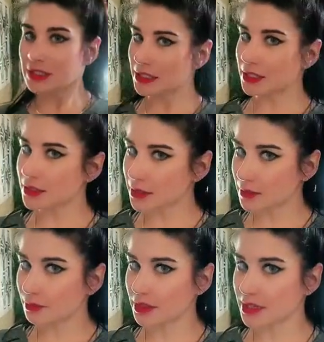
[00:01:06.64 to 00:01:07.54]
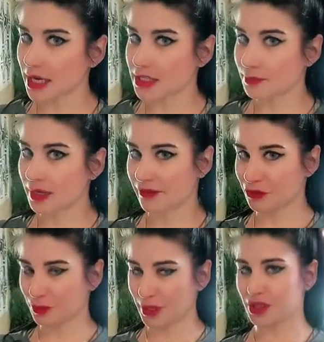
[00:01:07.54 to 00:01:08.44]
as simple as task, but I have
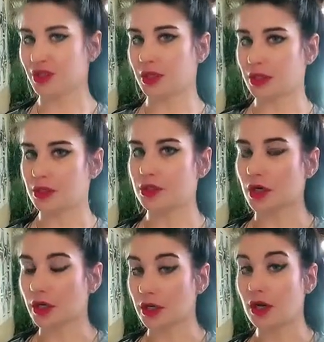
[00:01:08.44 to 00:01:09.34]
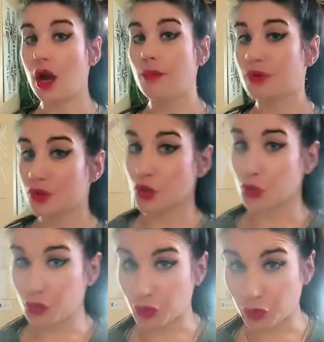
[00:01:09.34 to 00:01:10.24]
to basically get it started
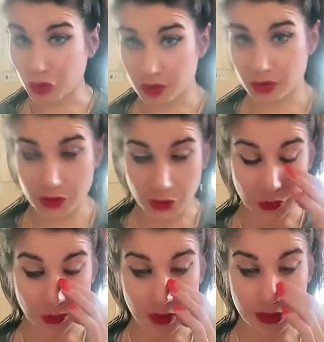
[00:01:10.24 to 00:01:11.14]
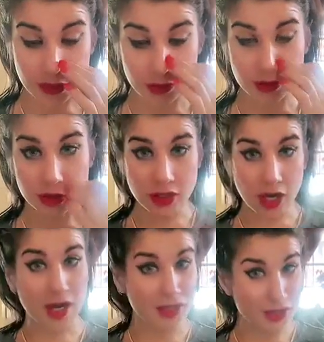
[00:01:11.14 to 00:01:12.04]
so these
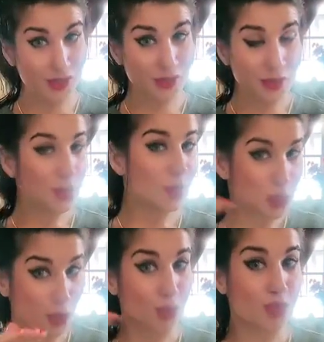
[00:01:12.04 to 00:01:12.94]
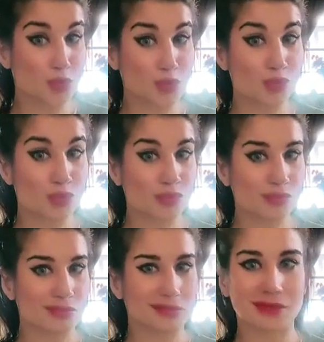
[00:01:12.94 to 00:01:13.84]
stalks don't
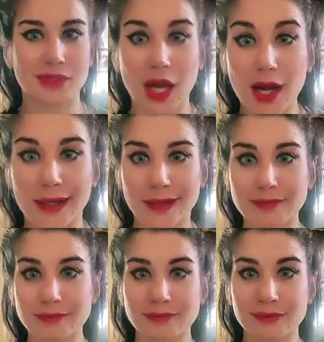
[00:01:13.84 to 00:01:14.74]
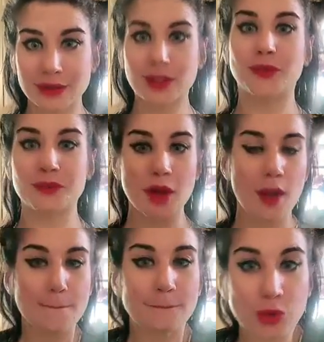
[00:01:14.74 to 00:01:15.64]
die. So
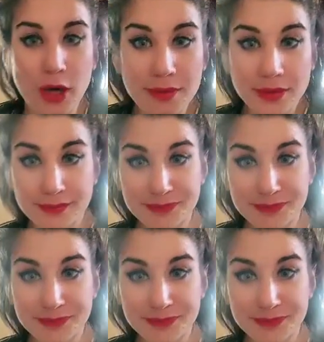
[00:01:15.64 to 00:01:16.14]
prep.